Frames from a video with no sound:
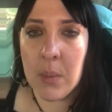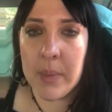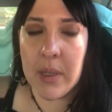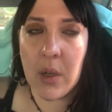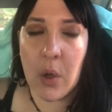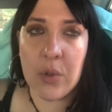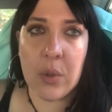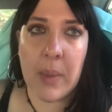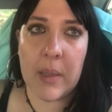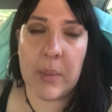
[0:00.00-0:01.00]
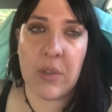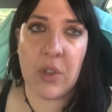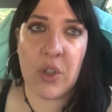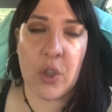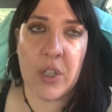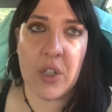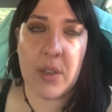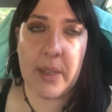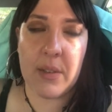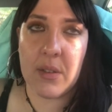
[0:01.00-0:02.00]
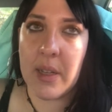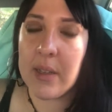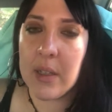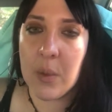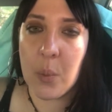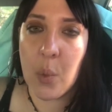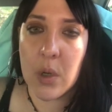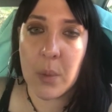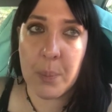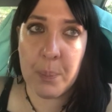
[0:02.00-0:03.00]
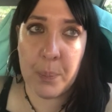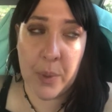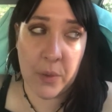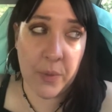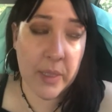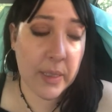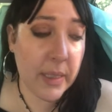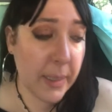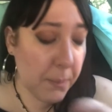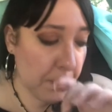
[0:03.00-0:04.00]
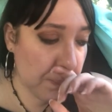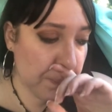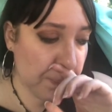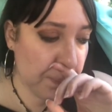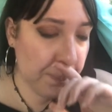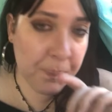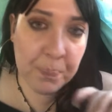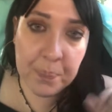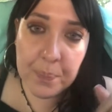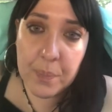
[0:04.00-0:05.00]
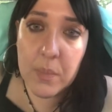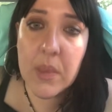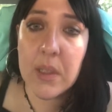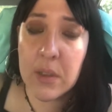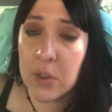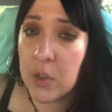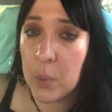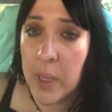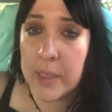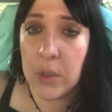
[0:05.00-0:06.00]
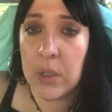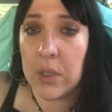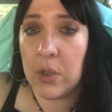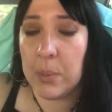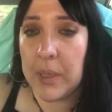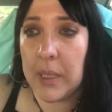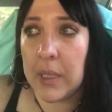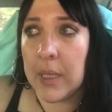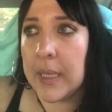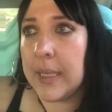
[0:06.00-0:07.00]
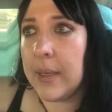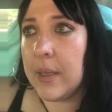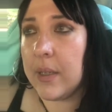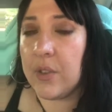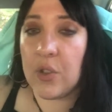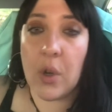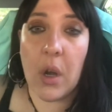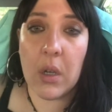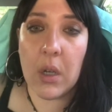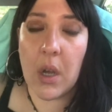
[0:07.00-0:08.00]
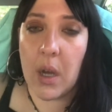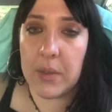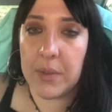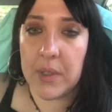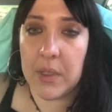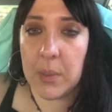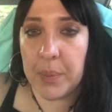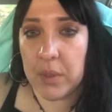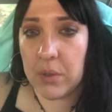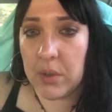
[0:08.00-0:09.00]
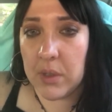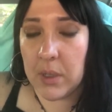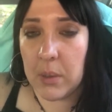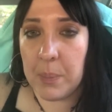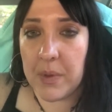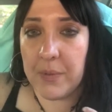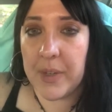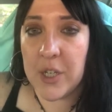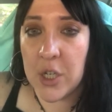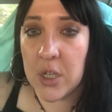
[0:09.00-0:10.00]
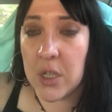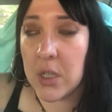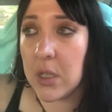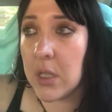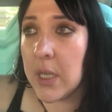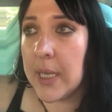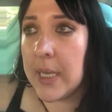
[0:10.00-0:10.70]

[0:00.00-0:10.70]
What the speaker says: but it also might be a situation that it's not gonna work perfectly. This is why you need to be a strong, confident person and a professional